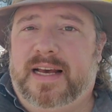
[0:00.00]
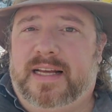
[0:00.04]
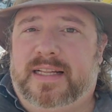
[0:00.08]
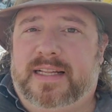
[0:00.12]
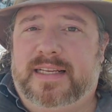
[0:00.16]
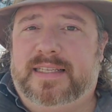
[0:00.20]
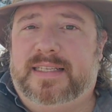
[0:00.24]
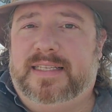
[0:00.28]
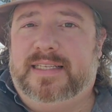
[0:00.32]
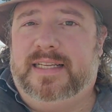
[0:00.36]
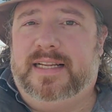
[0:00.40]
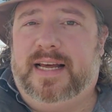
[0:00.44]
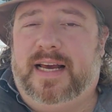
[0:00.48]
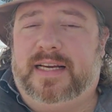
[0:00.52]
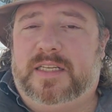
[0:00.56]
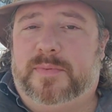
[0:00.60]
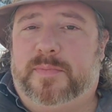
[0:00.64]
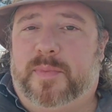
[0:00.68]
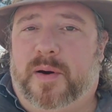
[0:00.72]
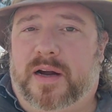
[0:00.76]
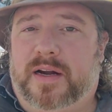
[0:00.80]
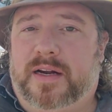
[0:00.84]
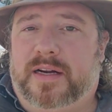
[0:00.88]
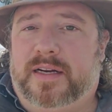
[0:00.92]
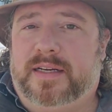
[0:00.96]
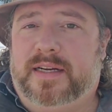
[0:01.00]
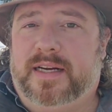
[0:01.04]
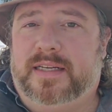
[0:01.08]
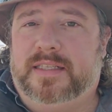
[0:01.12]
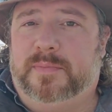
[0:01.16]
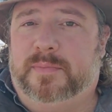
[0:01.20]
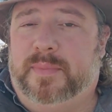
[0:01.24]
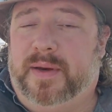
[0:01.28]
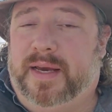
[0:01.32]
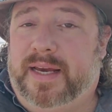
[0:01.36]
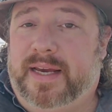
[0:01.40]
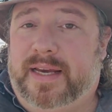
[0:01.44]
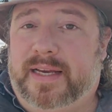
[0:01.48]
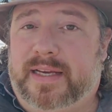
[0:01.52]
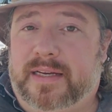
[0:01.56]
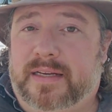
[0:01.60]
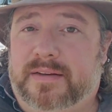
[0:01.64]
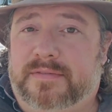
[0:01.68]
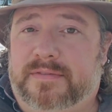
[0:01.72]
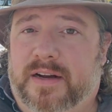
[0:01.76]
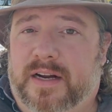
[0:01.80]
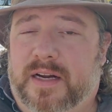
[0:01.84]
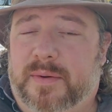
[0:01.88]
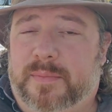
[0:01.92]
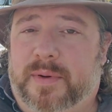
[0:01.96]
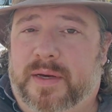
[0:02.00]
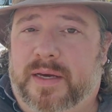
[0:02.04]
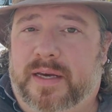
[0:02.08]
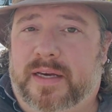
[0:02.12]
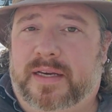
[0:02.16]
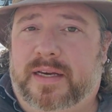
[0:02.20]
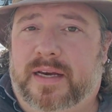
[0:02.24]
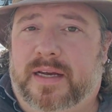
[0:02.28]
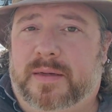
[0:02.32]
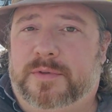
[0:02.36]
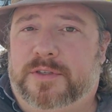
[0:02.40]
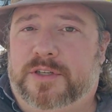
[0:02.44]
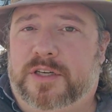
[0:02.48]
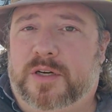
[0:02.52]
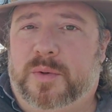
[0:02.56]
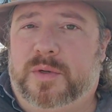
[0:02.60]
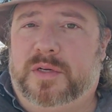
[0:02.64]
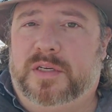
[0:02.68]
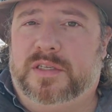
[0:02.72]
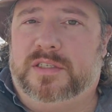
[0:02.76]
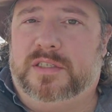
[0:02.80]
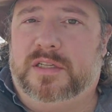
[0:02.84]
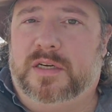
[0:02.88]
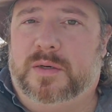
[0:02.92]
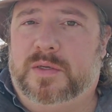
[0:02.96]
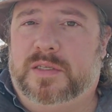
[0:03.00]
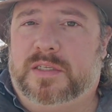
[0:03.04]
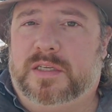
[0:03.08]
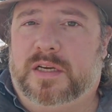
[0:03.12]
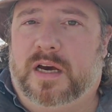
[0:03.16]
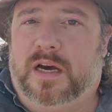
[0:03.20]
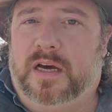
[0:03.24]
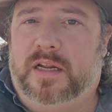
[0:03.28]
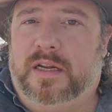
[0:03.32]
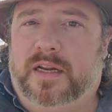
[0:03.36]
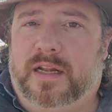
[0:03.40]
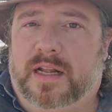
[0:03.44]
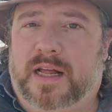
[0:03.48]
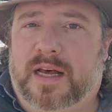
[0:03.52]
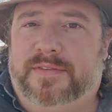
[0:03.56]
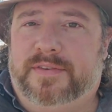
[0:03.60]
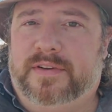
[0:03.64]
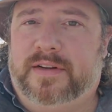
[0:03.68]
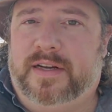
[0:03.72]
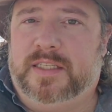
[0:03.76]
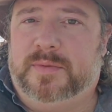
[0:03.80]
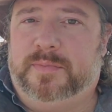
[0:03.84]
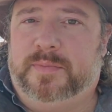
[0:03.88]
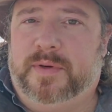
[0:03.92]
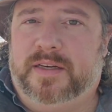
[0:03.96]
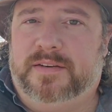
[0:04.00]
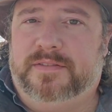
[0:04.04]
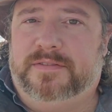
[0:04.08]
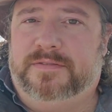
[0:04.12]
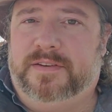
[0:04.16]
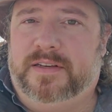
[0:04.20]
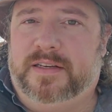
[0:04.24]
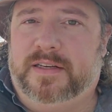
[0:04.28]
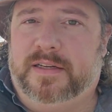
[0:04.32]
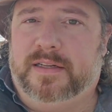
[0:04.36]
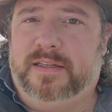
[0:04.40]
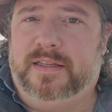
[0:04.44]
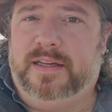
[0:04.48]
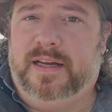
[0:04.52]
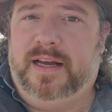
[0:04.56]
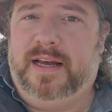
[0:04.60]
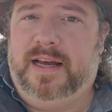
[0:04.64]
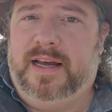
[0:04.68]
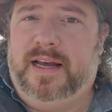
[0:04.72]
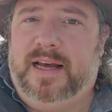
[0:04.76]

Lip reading: This is a nice park. It's big, very big. I'm sure when the snow is gone, it'll have a nice big field.